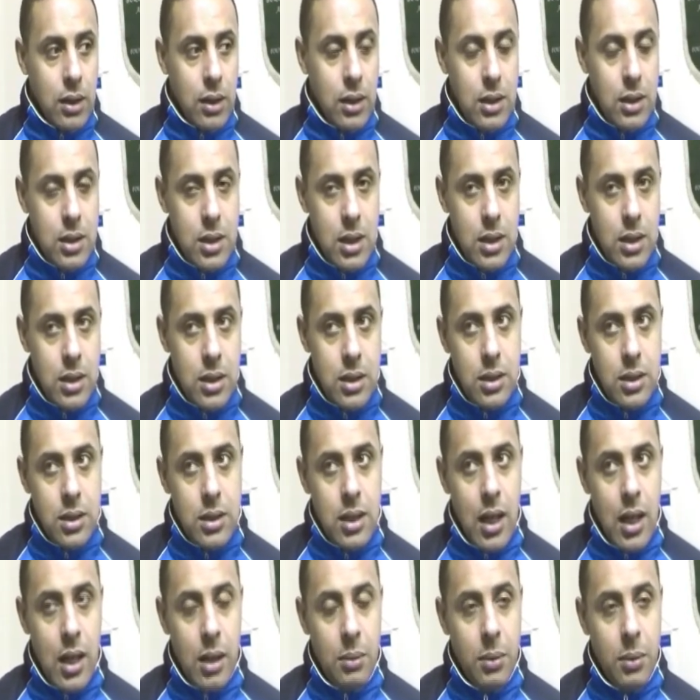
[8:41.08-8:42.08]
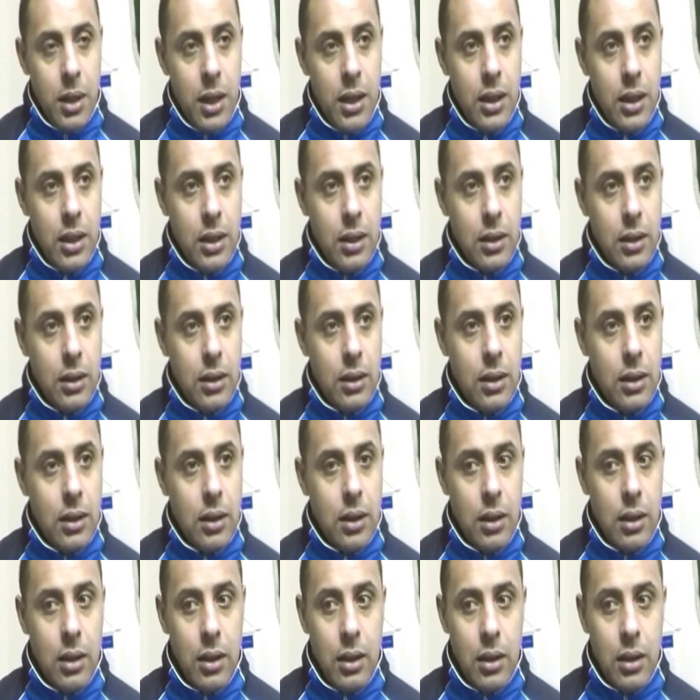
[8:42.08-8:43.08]
the decisions that I make,
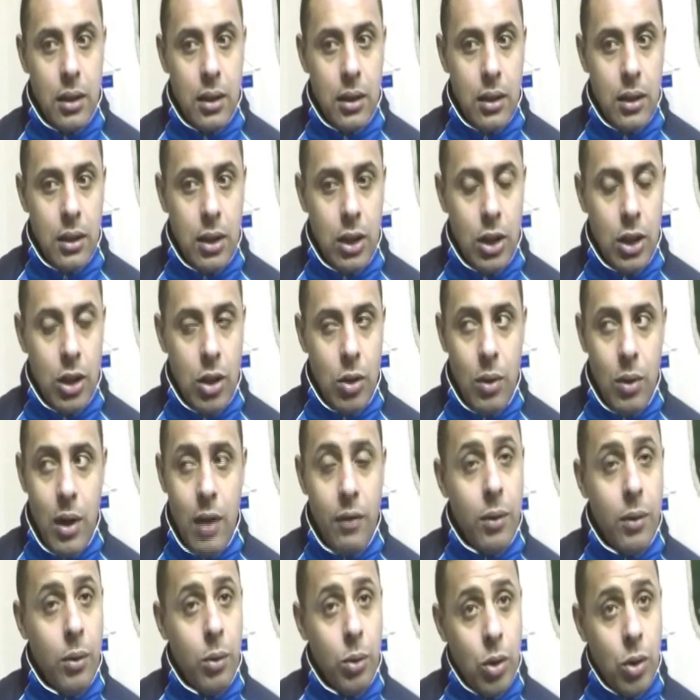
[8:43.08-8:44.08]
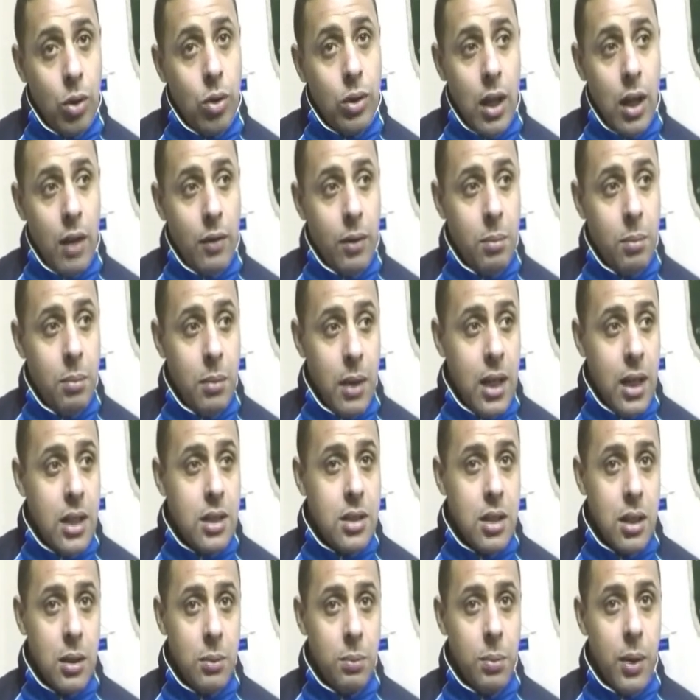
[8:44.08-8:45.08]
you know, could have a
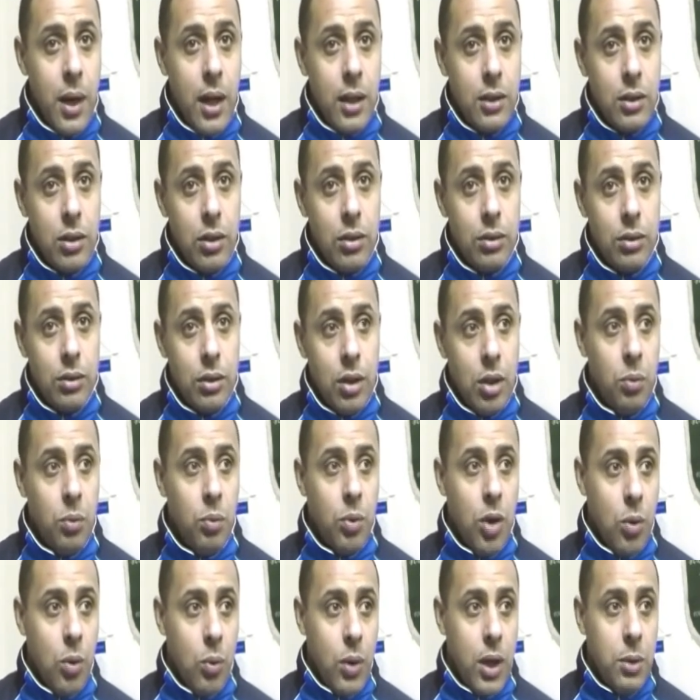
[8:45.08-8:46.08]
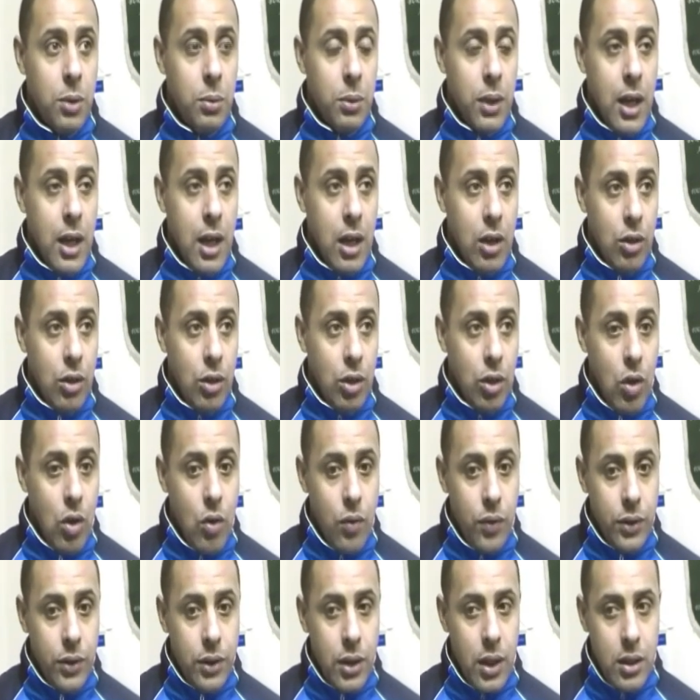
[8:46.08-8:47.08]
major impact on what way we are gonna
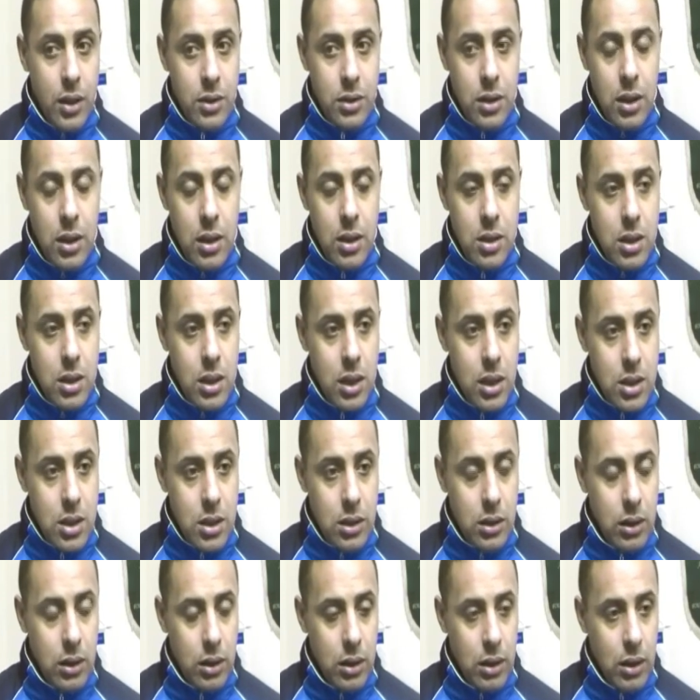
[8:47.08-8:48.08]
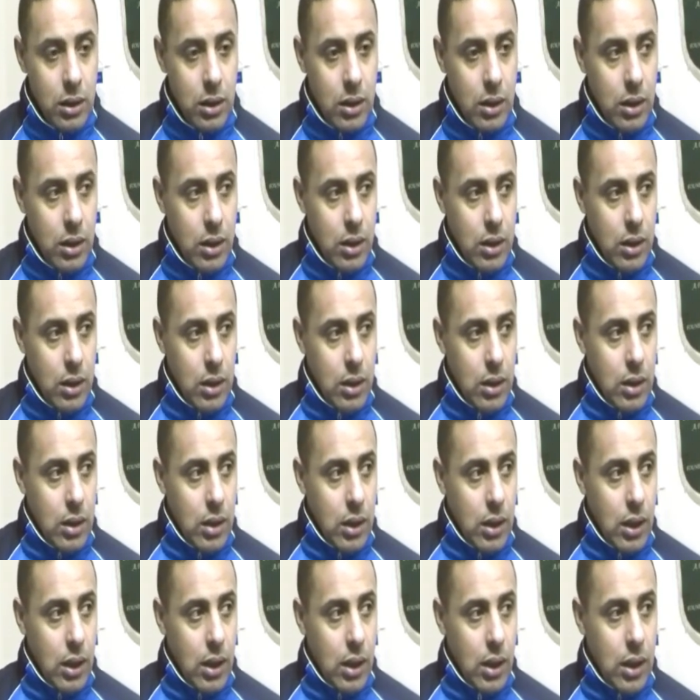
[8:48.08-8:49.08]
go for the rest of the season.
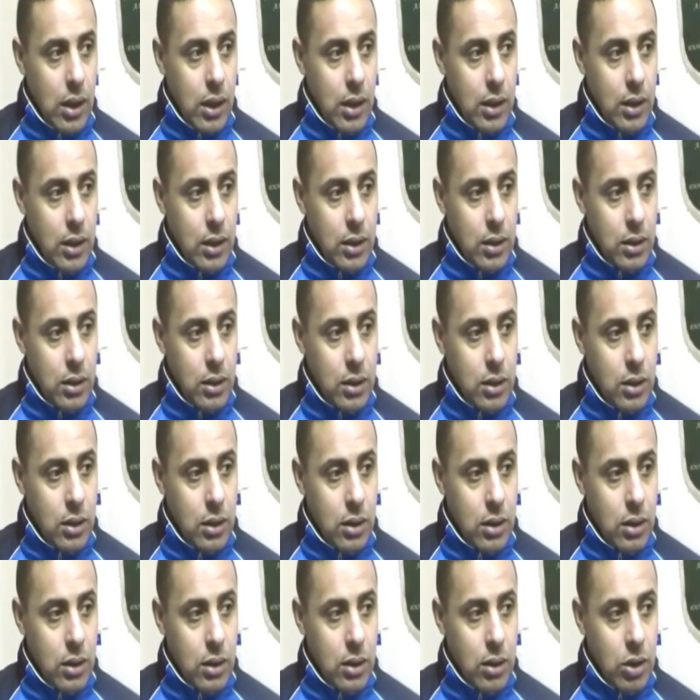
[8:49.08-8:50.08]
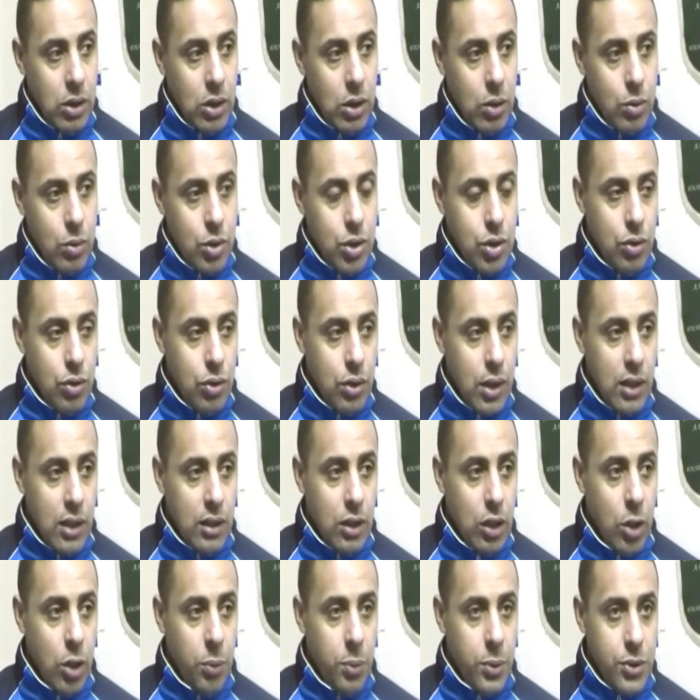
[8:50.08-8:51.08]
And you know, Sean
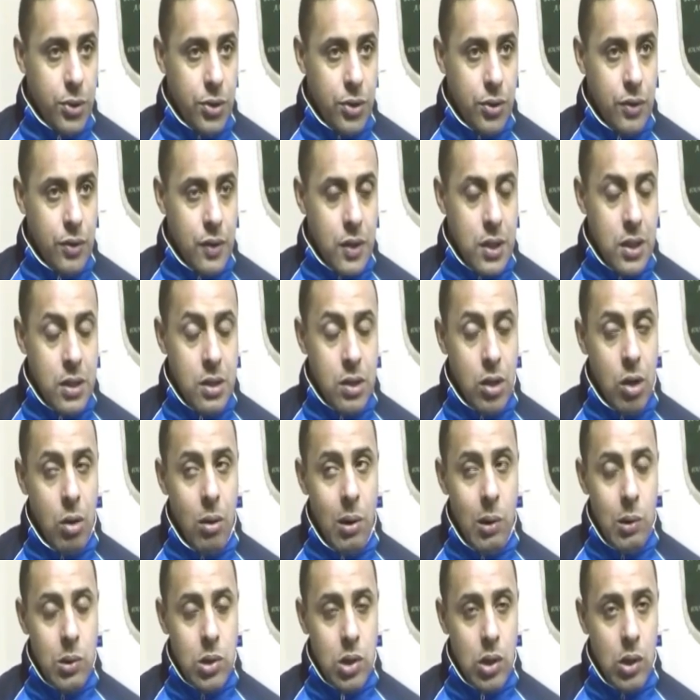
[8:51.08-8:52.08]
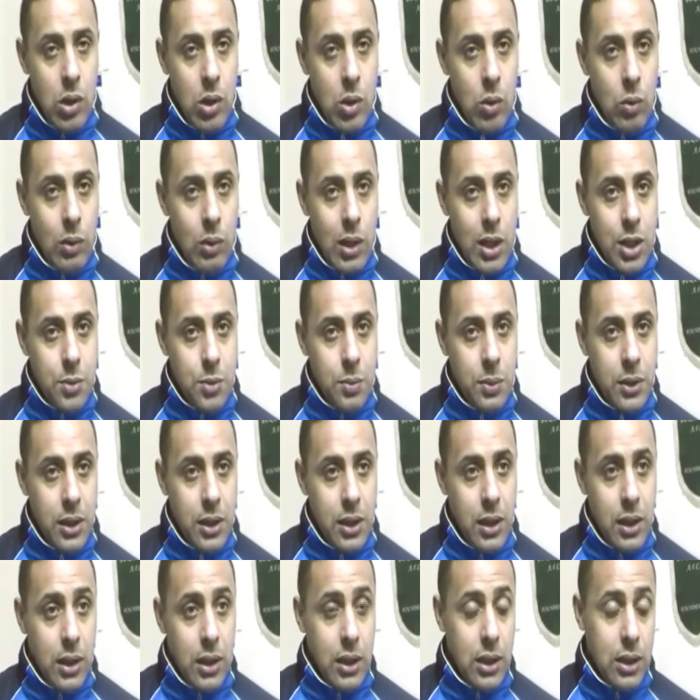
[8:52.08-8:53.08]
had an opportunity to go out on loan last
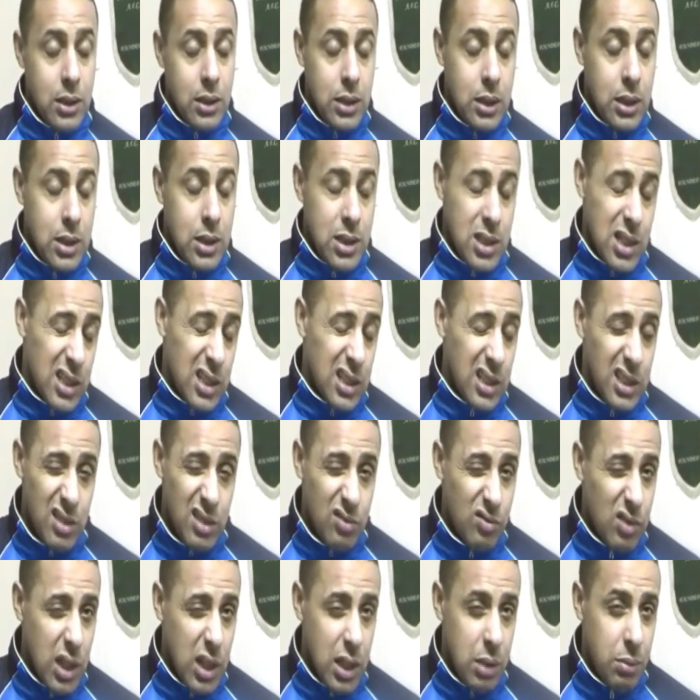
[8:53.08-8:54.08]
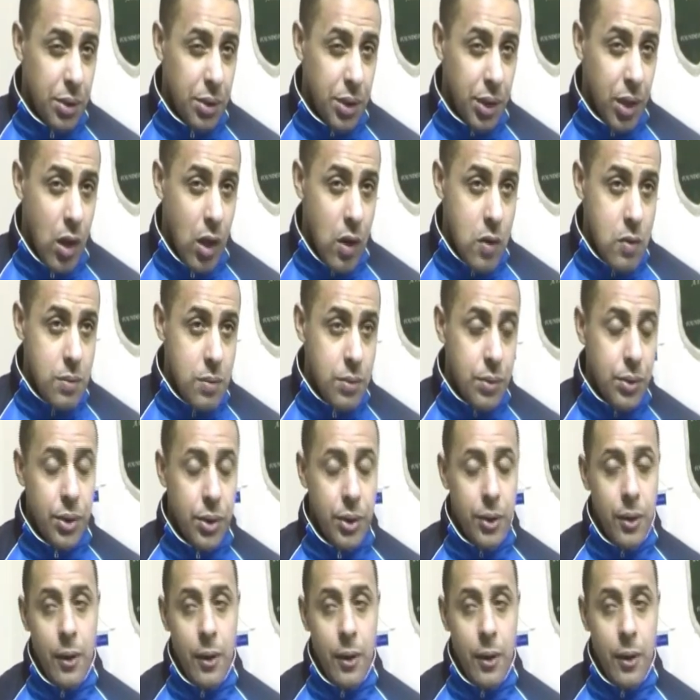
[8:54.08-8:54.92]
week, and he said he didn't really want to go,